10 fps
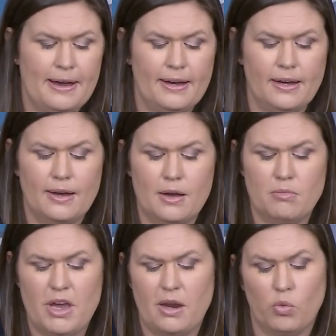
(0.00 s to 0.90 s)

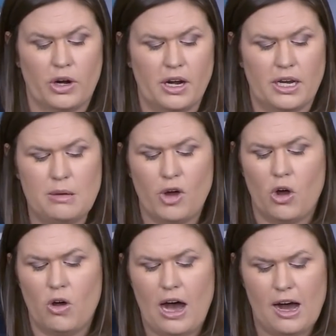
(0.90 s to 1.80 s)
And we're going to keep
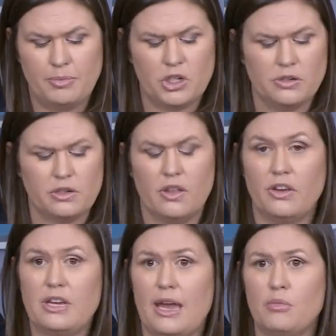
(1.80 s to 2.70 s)
all options on
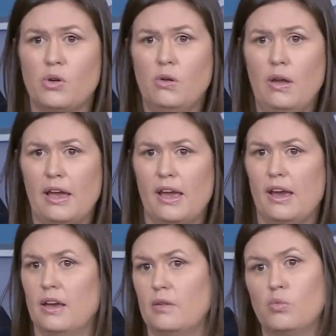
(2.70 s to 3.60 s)
the table,
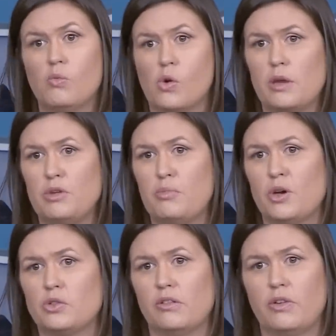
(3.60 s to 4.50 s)
and we'll keep you
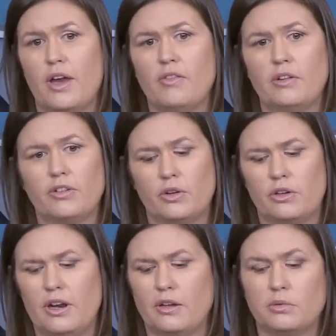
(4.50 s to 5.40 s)
posted if we have any
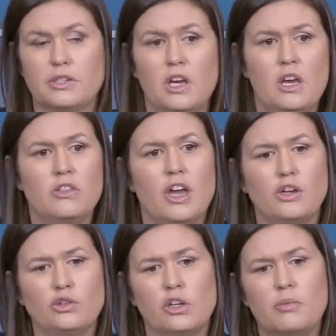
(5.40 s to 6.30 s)
further announcements. Sarah,
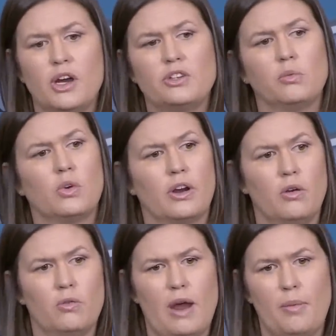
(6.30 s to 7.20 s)
thank you so much, and we're
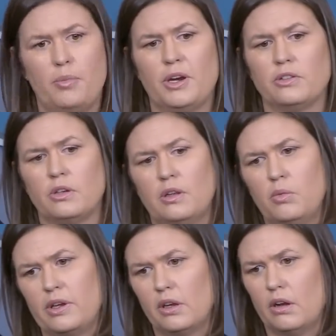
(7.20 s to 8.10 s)
going to wrap up here so
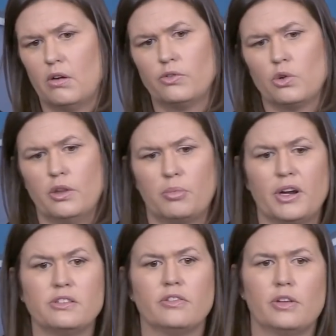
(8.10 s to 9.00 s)
that we can all join the
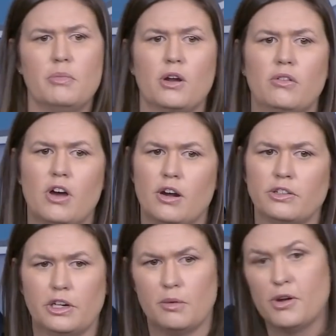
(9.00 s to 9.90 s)
president in the middle of
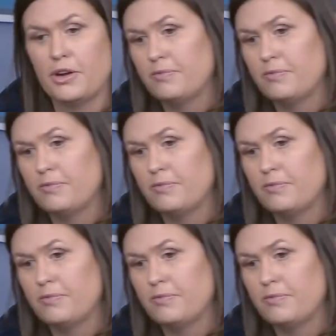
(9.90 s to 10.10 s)
honor ceremony.